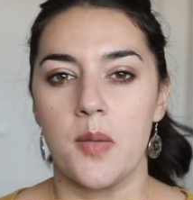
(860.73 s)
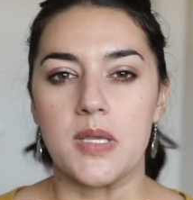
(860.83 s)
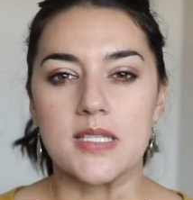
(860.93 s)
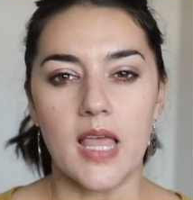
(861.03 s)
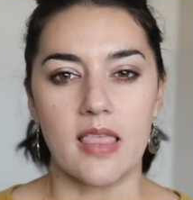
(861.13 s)

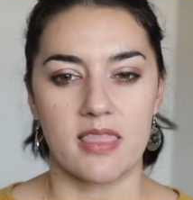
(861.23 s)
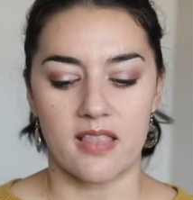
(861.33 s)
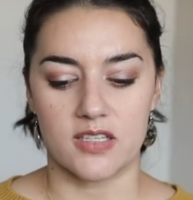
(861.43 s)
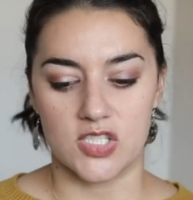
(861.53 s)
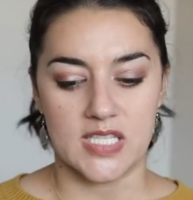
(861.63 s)
pizza like
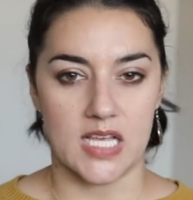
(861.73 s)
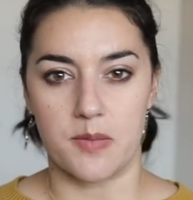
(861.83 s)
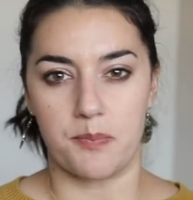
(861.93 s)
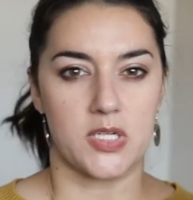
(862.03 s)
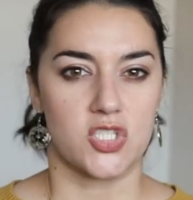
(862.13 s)
that that just has
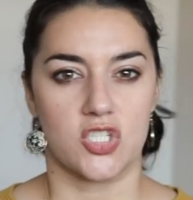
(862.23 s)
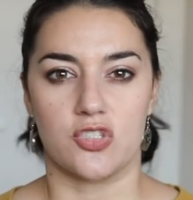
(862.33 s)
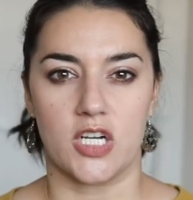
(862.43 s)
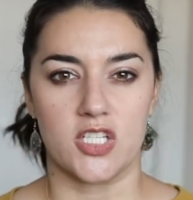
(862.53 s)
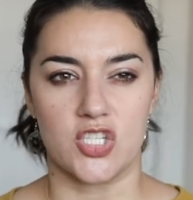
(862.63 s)
a bunch of
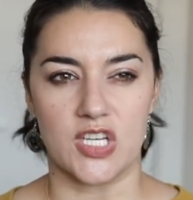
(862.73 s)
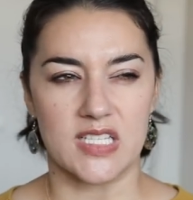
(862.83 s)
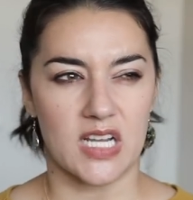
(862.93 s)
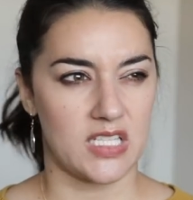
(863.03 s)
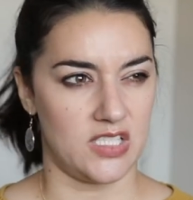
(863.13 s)
shredded
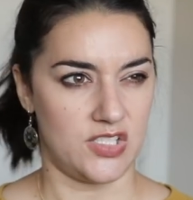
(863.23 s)
cheese on it.